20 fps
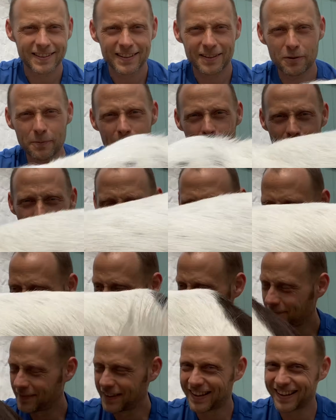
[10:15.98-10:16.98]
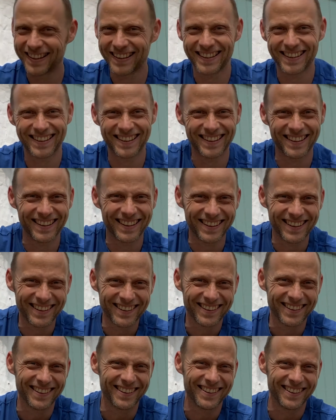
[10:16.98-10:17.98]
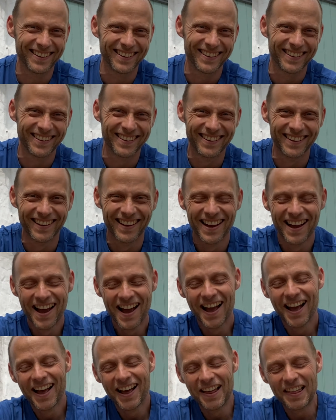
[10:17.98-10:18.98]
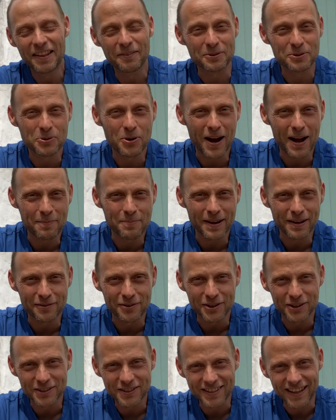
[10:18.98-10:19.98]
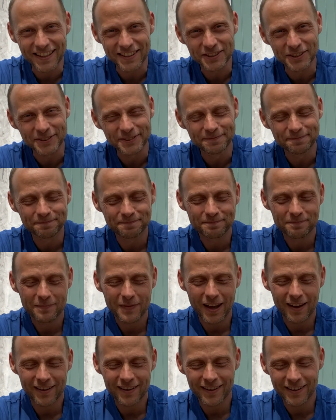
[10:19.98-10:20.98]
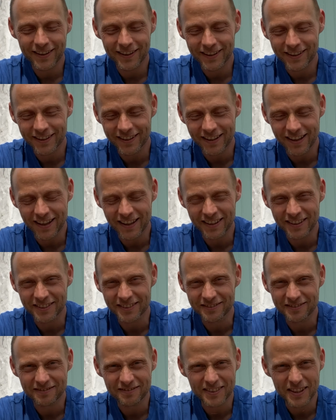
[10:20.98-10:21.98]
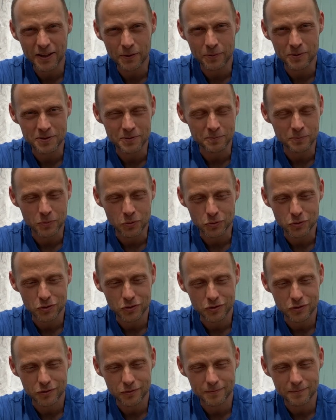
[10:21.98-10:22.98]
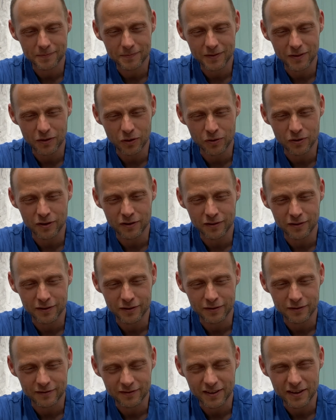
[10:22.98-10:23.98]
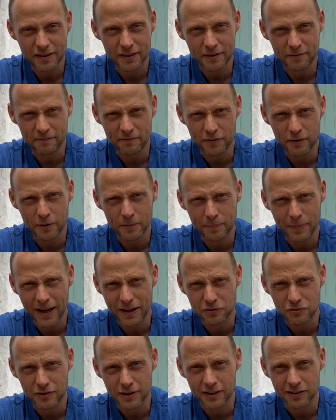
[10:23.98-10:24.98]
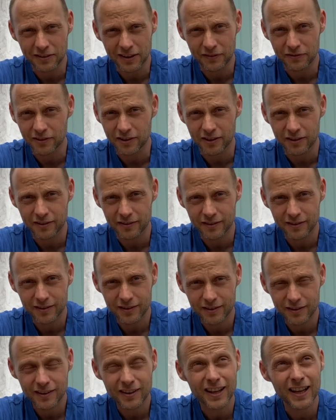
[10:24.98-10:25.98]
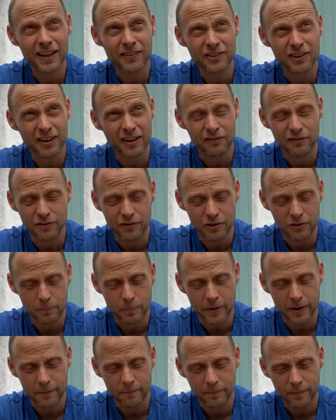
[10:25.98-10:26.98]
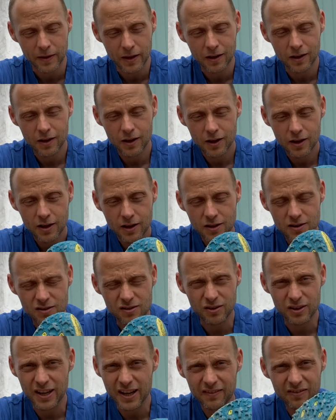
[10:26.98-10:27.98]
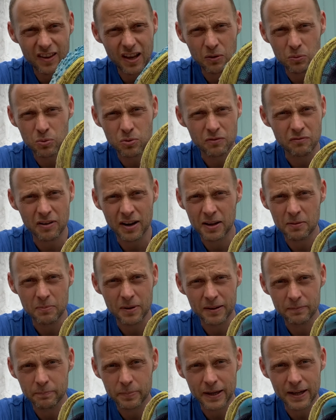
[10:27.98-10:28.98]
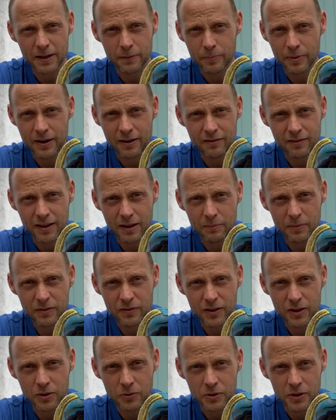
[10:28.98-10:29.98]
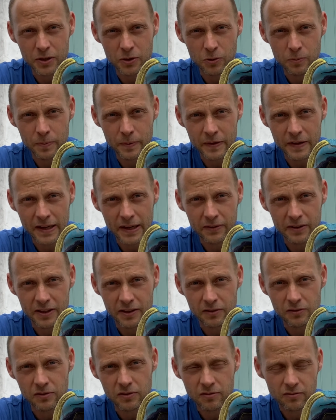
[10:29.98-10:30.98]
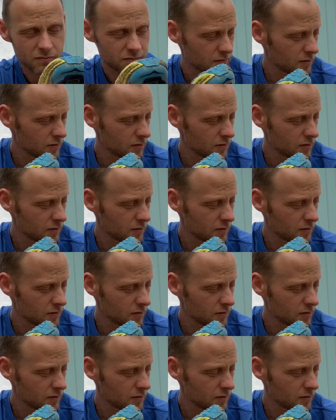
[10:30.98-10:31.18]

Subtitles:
Come on. It was quite a big road section, and there wasn't much other than firm pack trails after that first bit. So yeah, I wouldn't recommend buying a pair of them if you're going up and down hills.